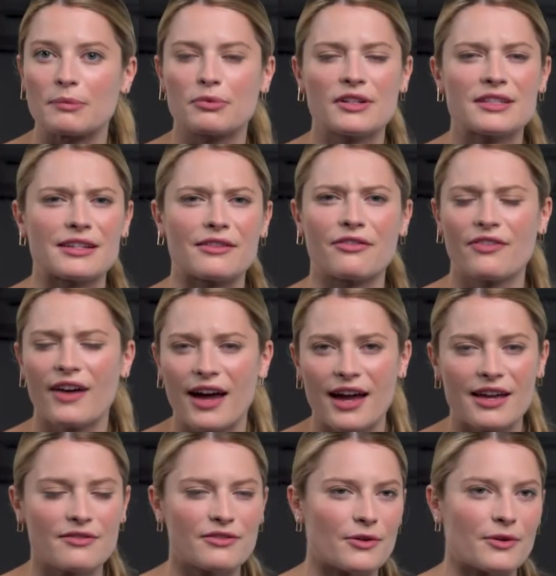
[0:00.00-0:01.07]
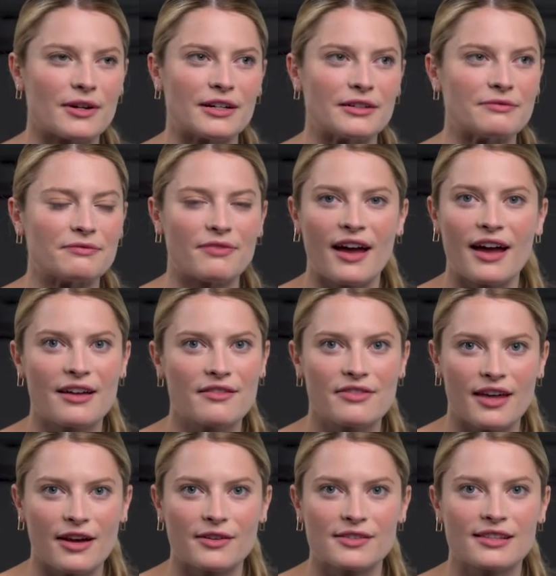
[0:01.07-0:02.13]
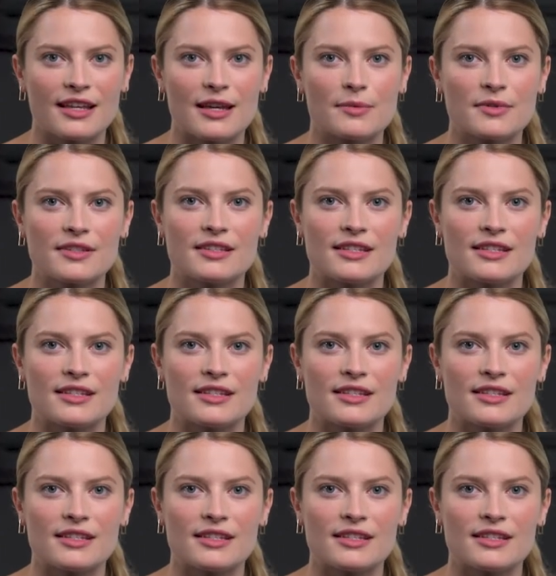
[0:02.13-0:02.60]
printing five or 5,000 labels a